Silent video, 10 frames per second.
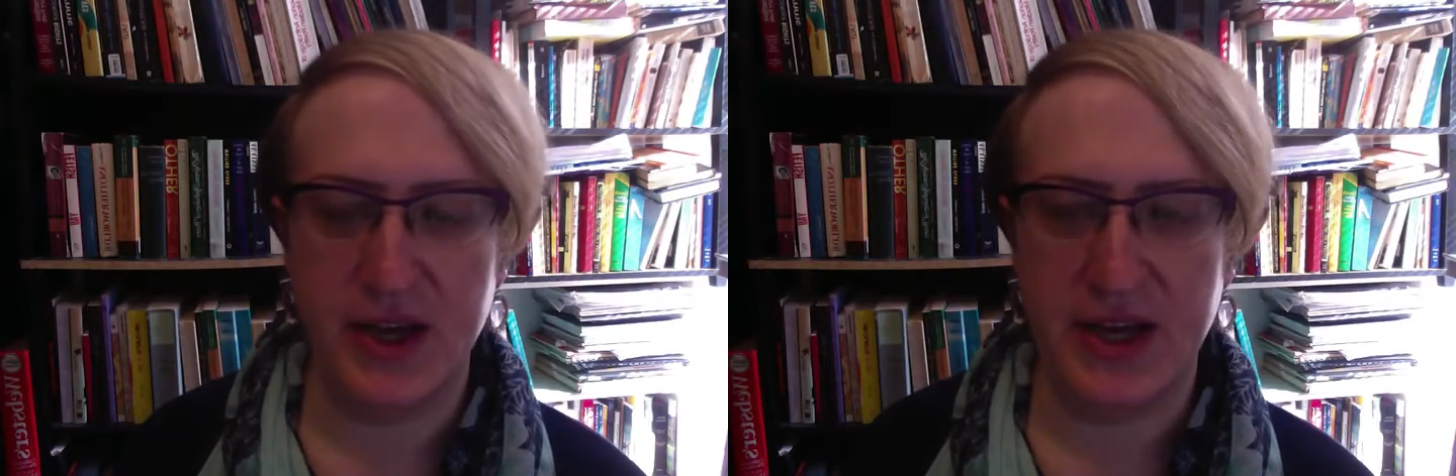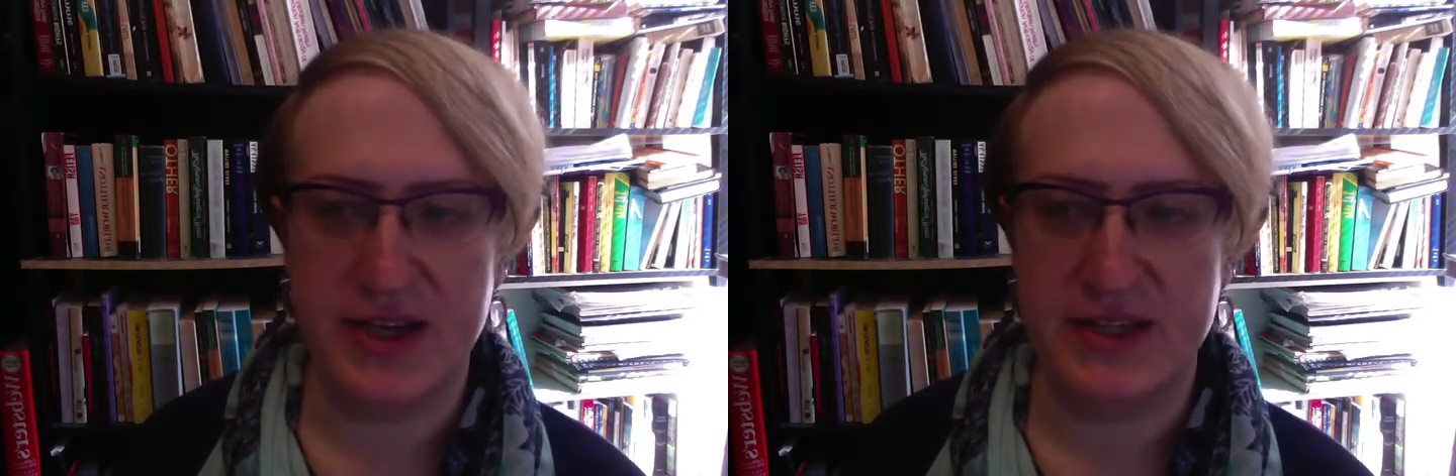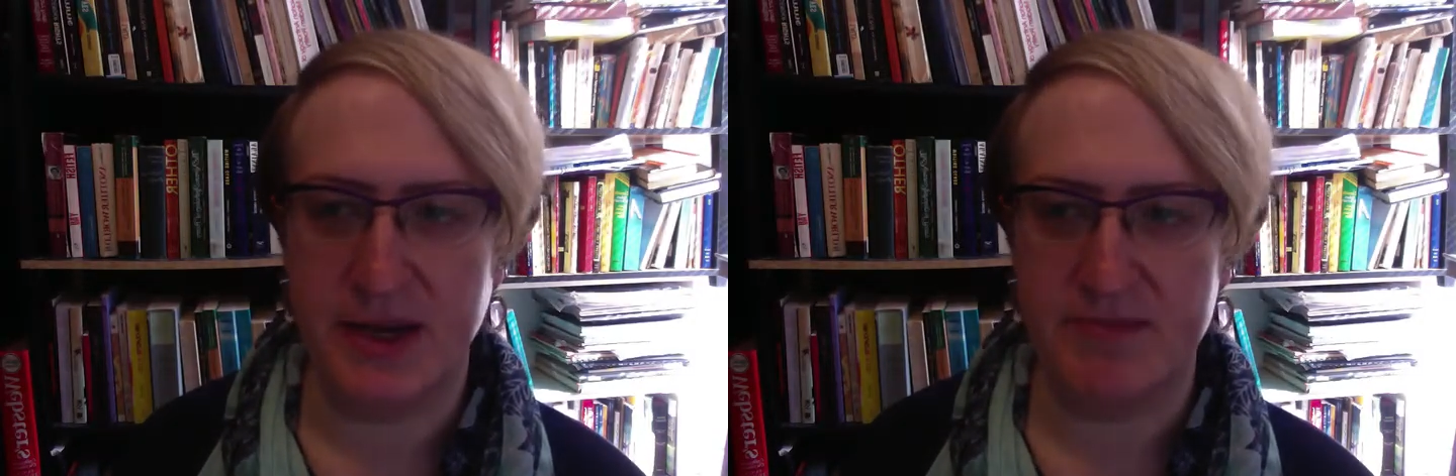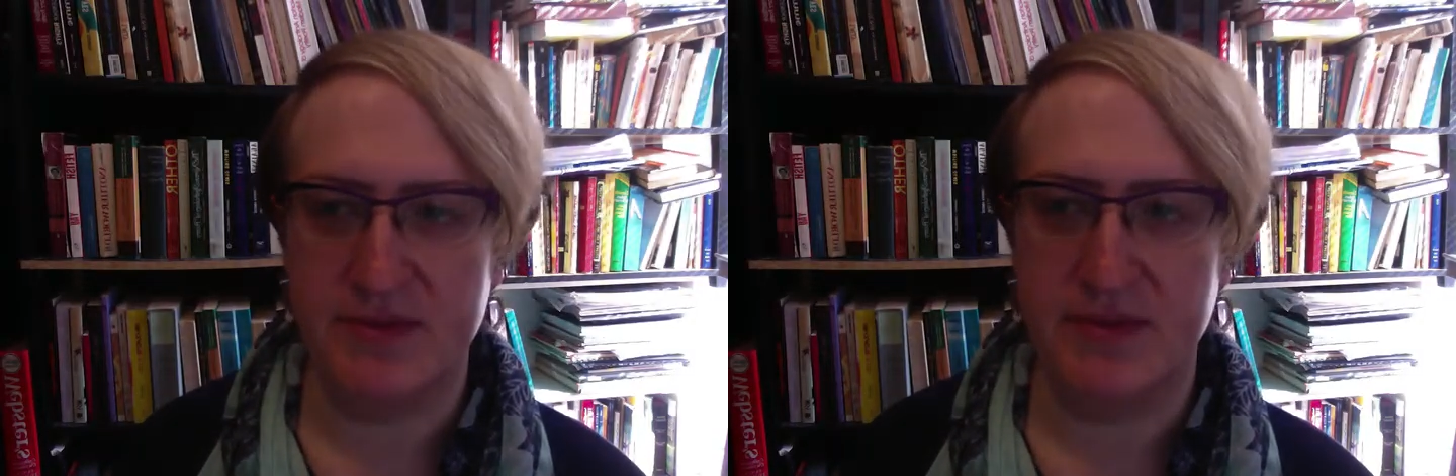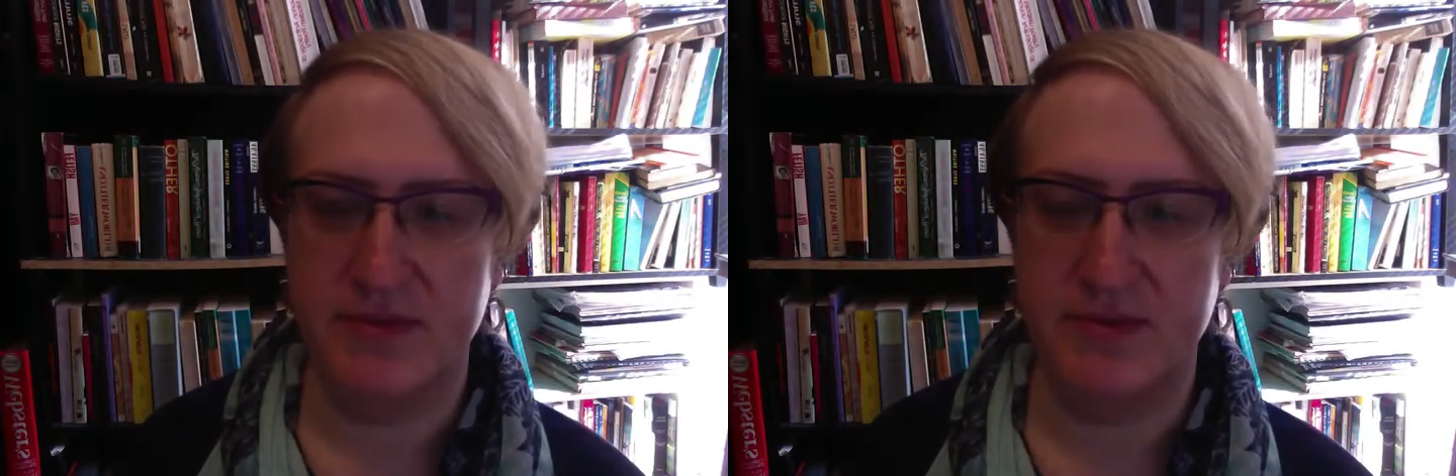
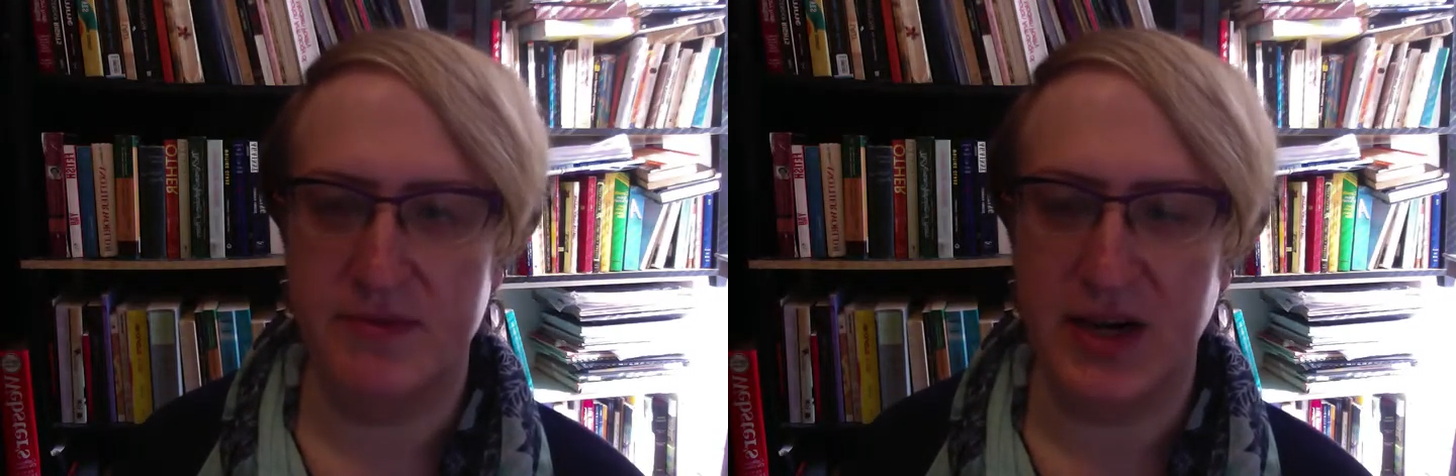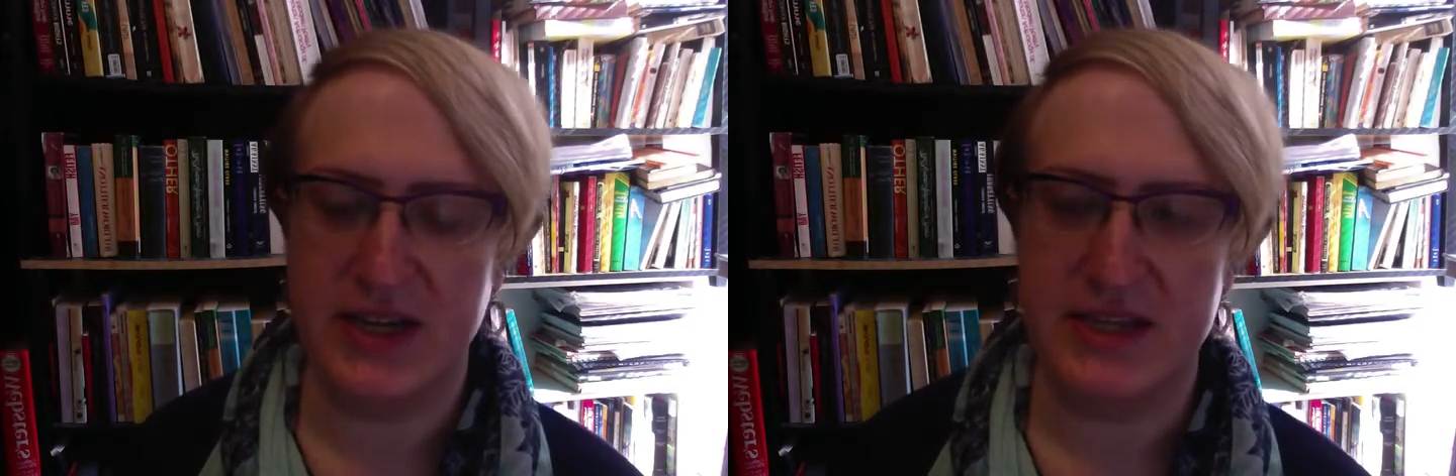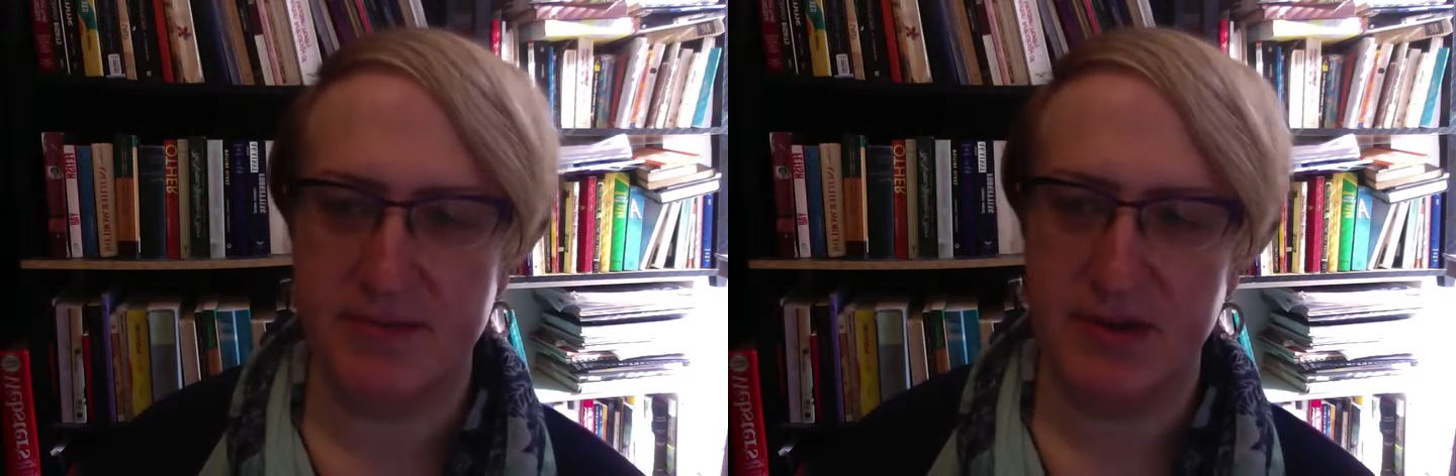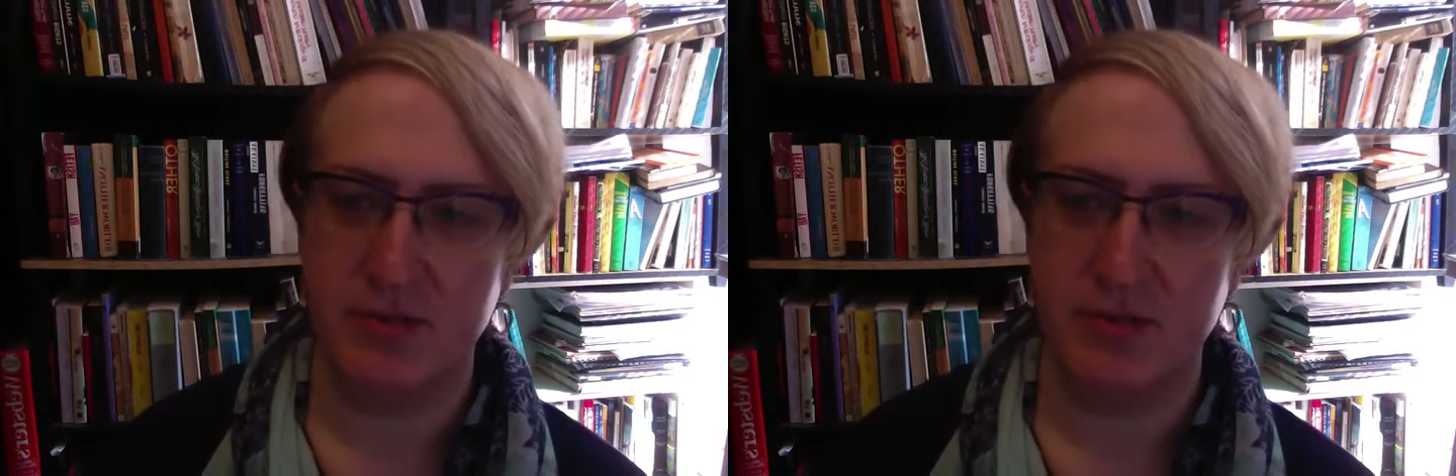accepted